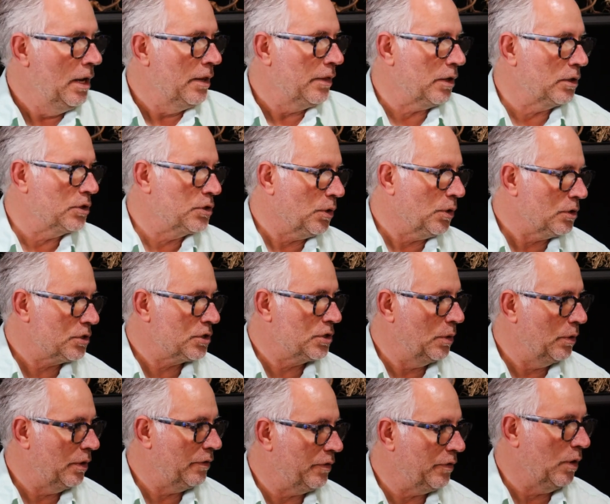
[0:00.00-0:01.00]
There's
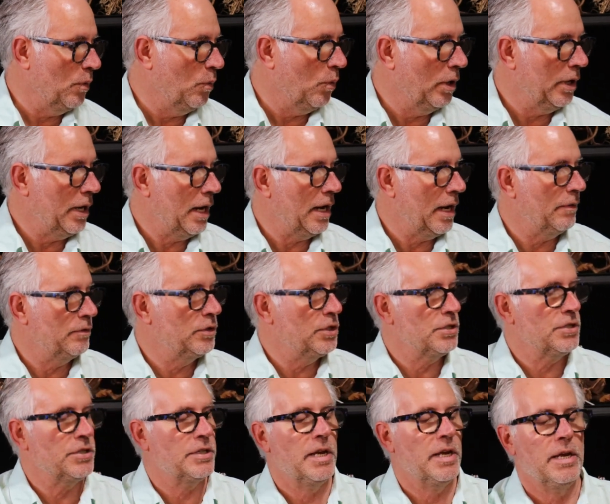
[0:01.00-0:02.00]
also, if you want to have
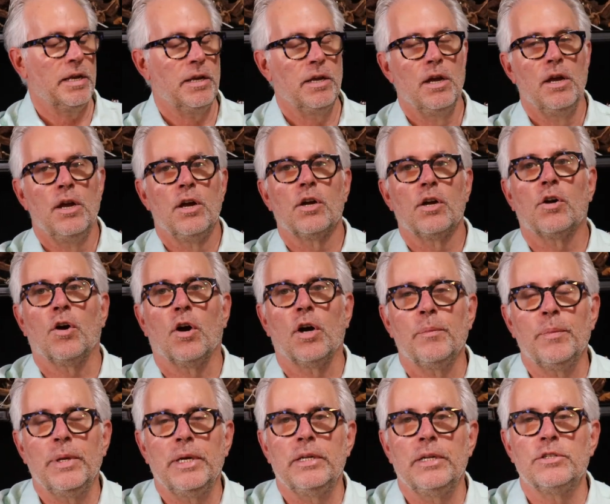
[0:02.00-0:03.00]
just a
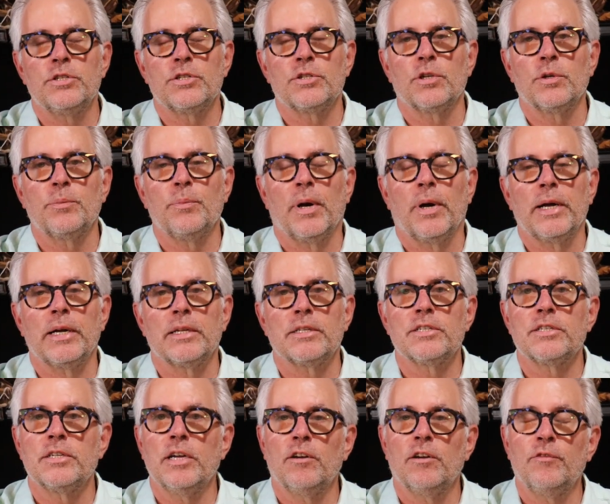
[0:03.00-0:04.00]
carbon insert by
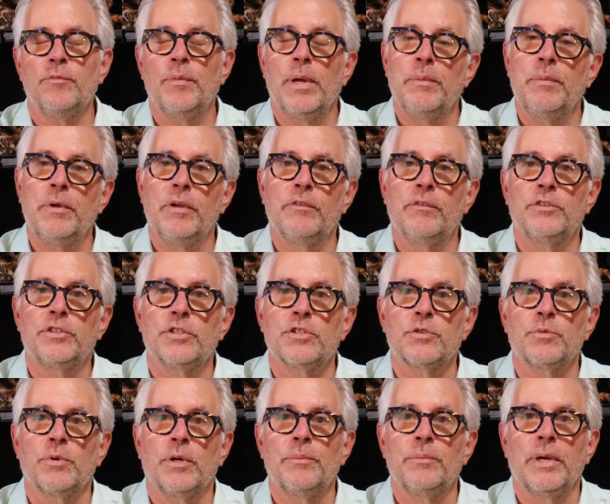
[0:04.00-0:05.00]
itself, maybe you've
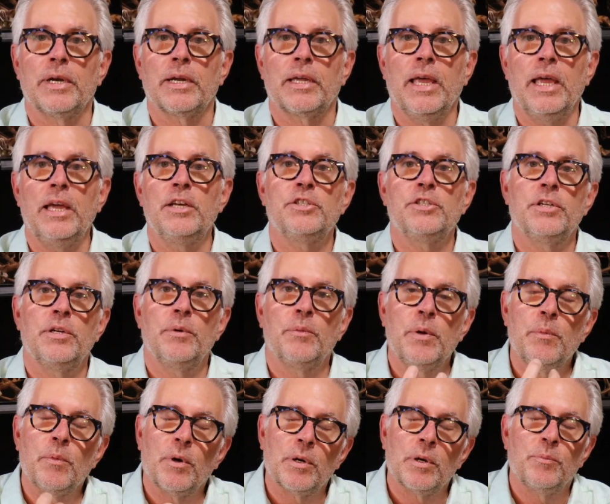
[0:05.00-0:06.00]
just run medication and
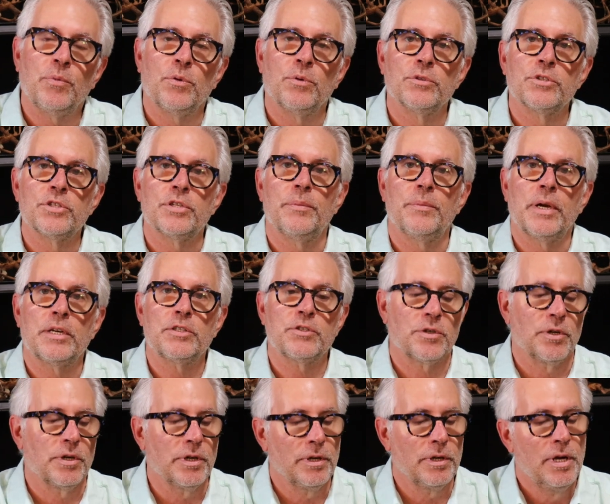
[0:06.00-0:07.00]
we want to pull some
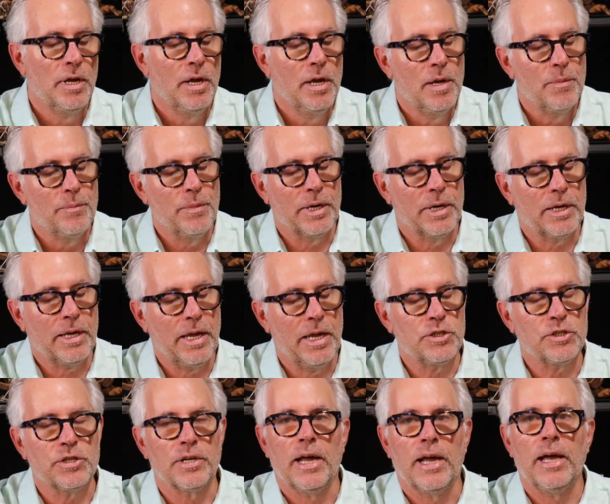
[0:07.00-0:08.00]
extra
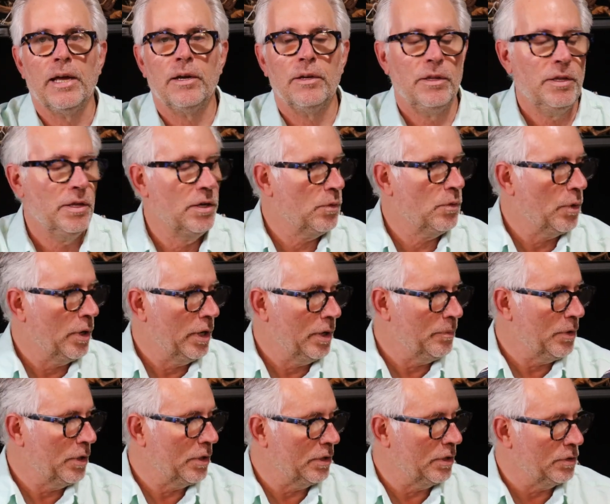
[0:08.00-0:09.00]
medication out of the
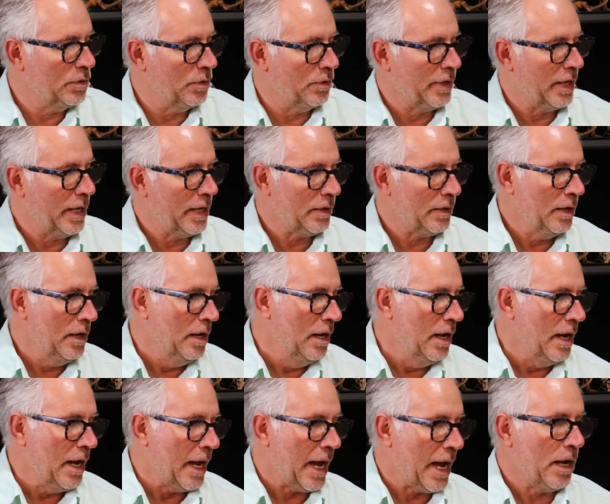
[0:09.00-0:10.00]
aquarium, you can do that.
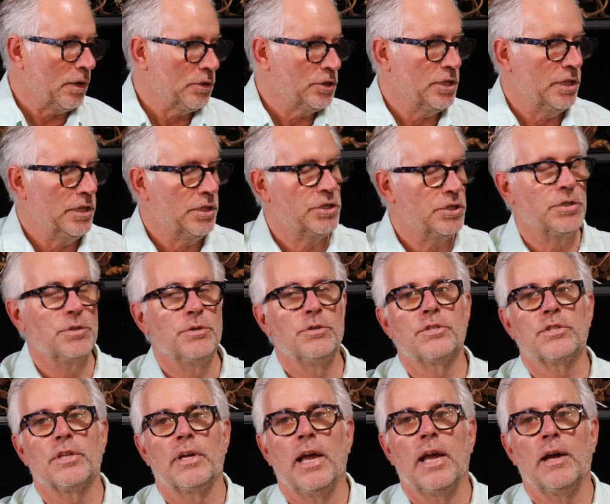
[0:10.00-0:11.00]
Algae
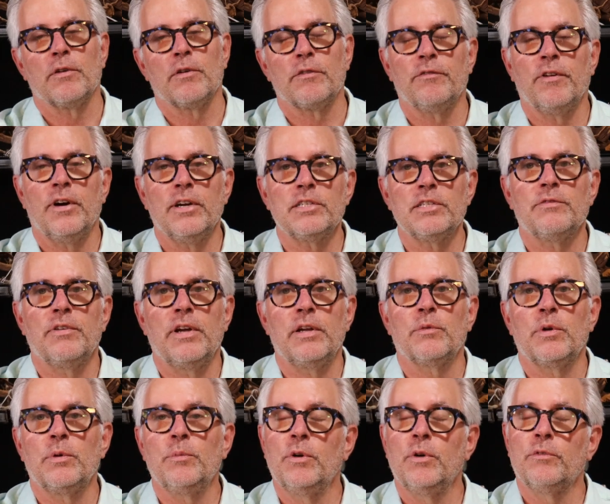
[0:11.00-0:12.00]
issues, they a phosphate
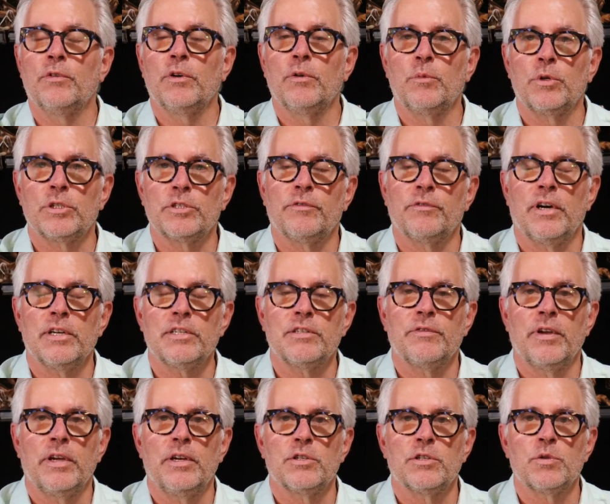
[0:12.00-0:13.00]
remover, which
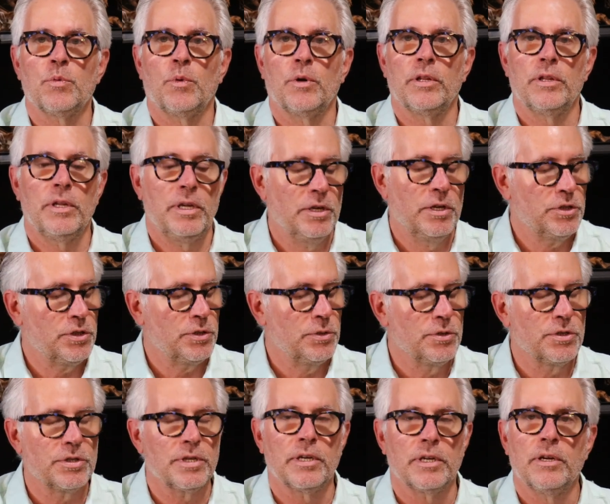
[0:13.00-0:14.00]
phosphate is one of the
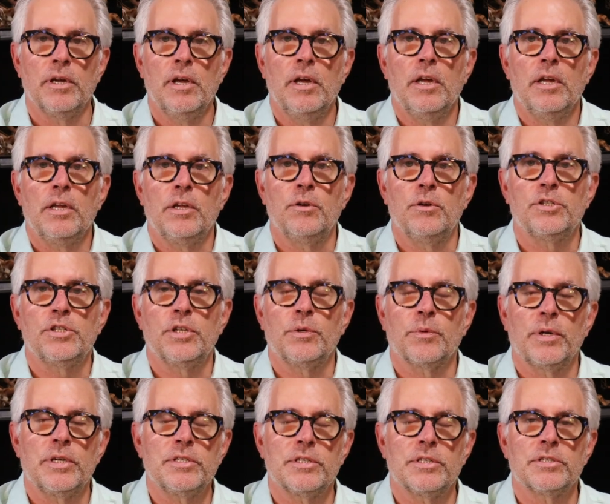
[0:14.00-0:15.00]
issues that usually
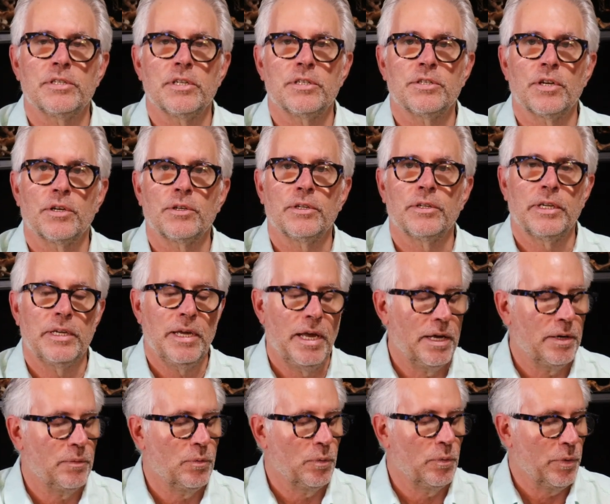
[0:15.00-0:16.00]
raises its ugly
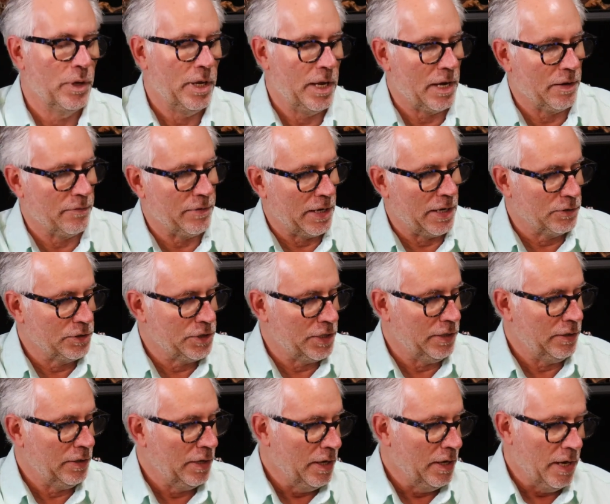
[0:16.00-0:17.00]
head when we have algae.
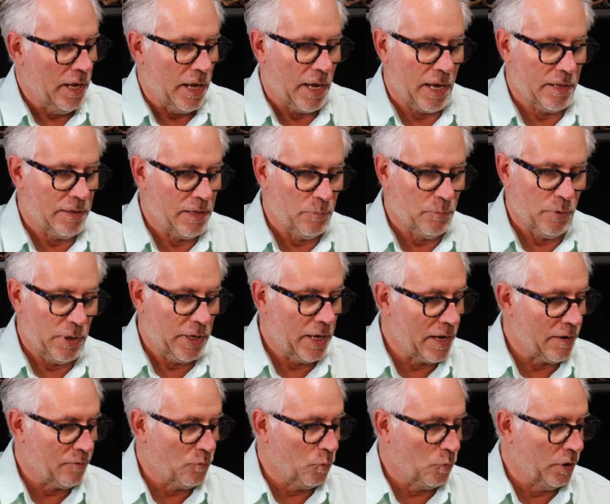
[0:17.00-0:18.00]
And then we
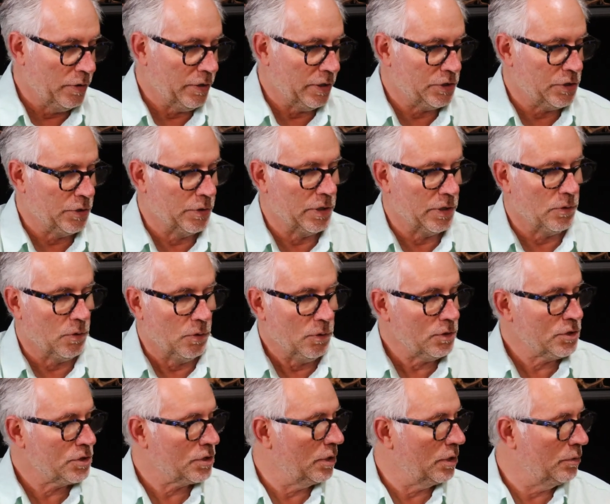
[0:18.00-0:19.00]
have one that you can
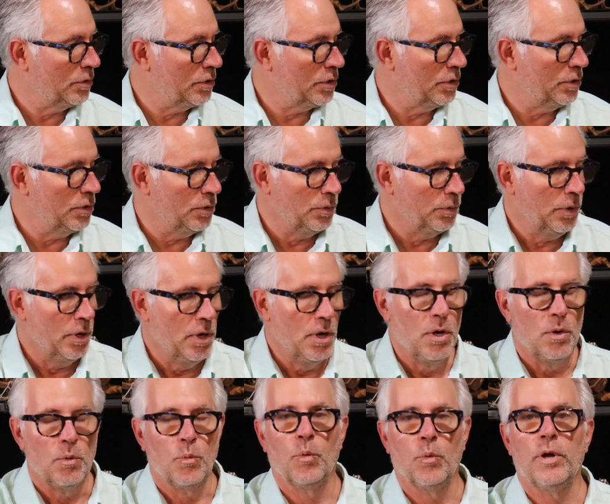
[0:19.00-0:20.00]
also do
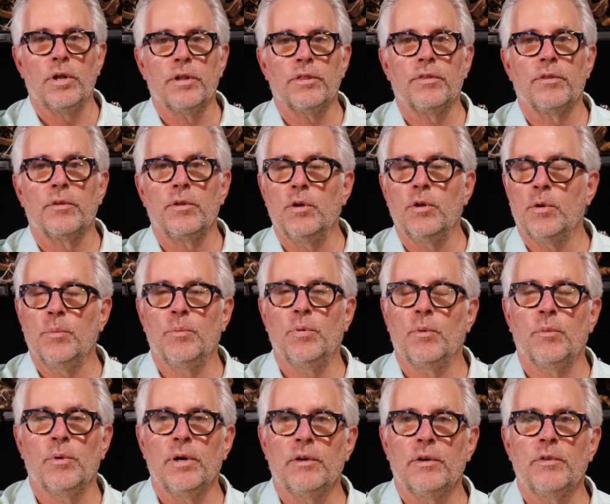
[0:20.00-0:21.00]
with, you can
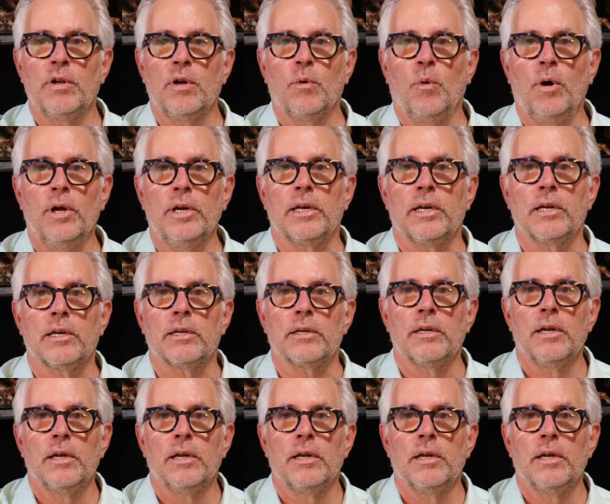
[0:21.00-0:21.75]
put whatever you want in it.